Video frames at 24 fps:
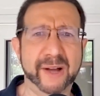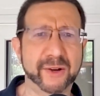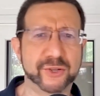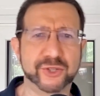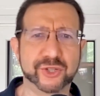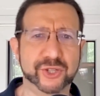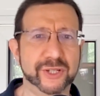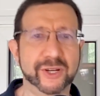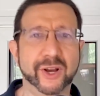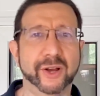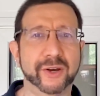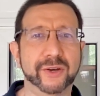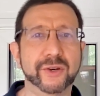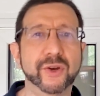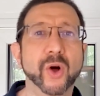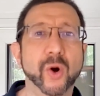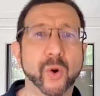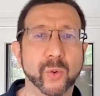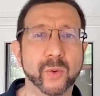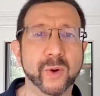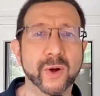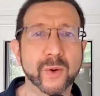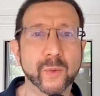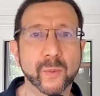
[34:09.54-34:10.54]
could she not
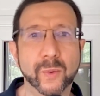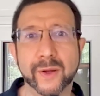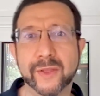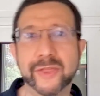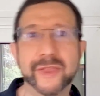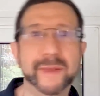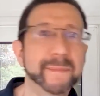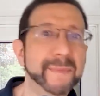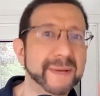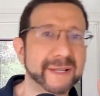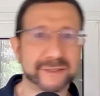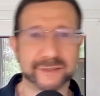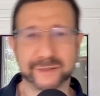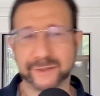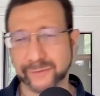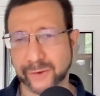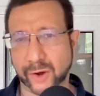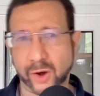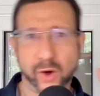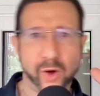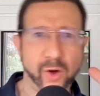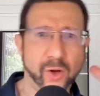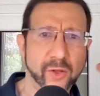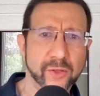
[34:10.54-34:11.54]
know? Well, in the mix of
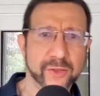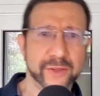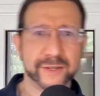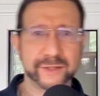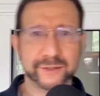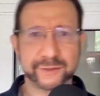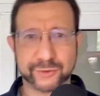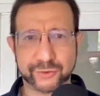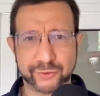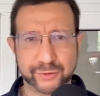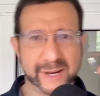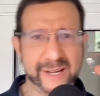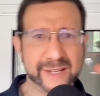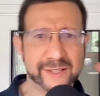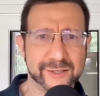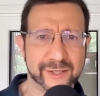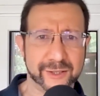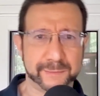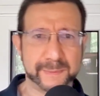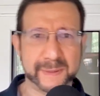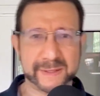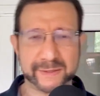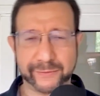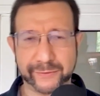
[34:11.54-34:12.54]
all this
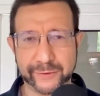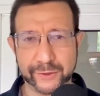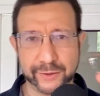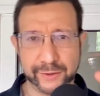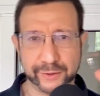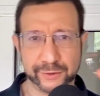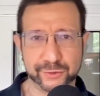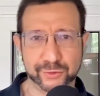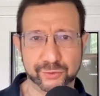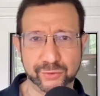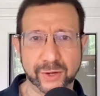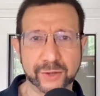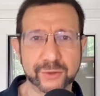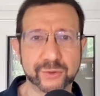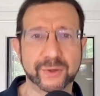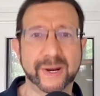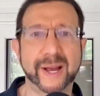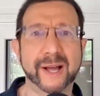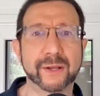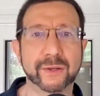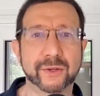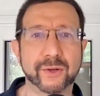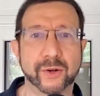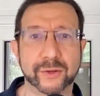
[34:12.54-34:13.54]
craziness, especially if there's drugs
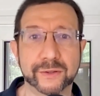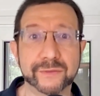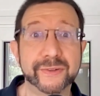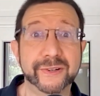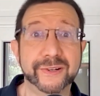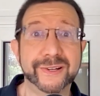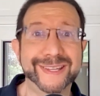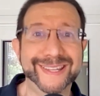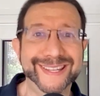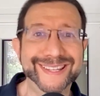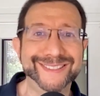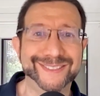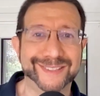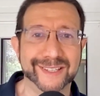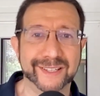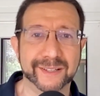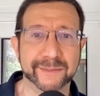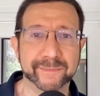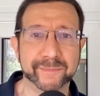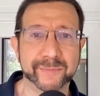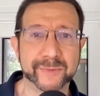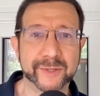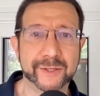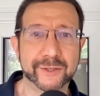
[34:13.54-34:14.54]
or alcohol, it's very easy,